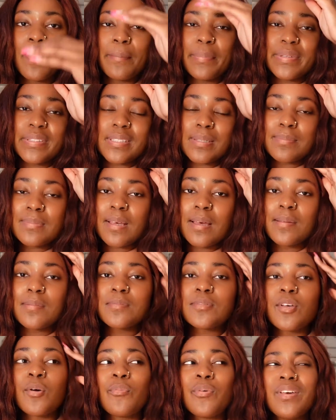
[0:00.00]
but
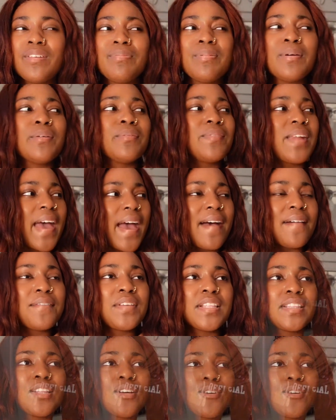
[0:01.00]
sometimes we've been having